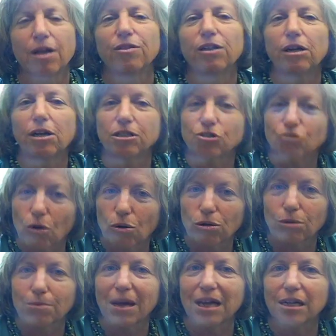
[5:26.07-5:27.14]
The
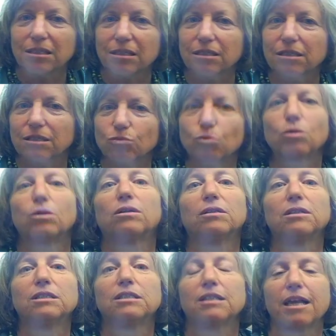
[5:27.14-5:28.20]
controller medicines work
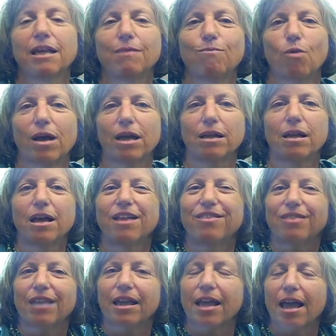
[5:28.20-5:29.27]
the same way.
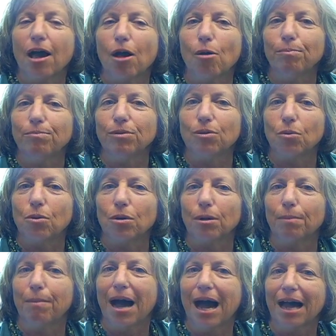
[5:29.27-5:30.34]
They help your
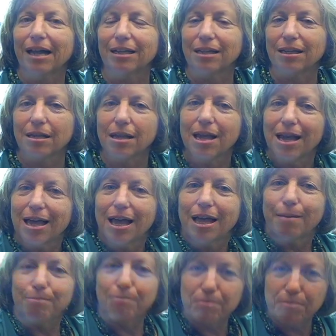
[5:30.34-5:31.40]
body
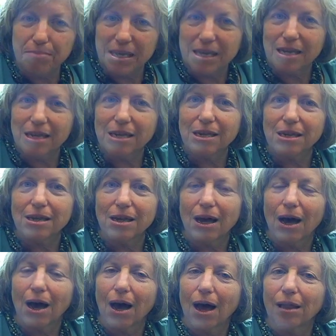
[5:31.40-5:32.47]
be
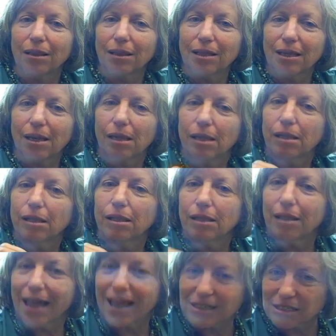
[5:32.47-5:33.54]
a little
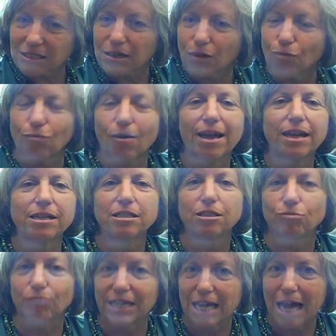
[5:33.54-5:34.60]
less ready
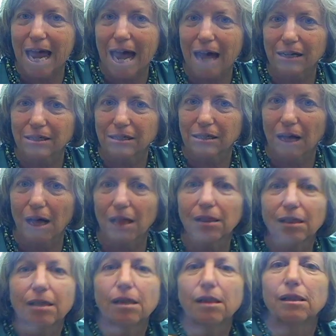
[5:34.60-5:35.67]
to react, a
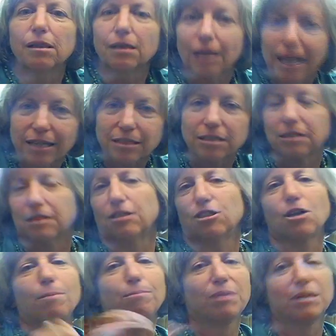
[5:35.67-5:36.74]
little less to
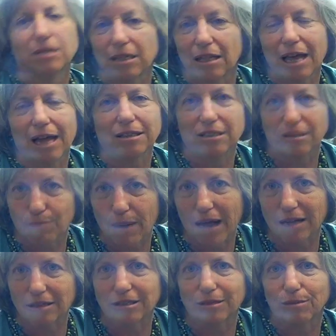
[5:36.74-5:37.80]
jump into that
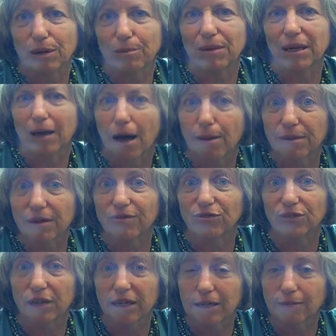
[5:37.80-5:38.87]
spasm and become
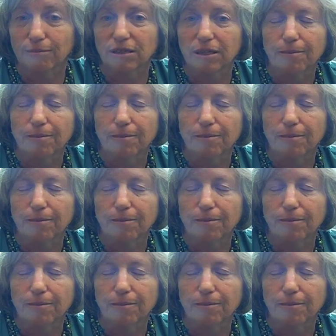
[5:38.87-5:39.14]
inflamed.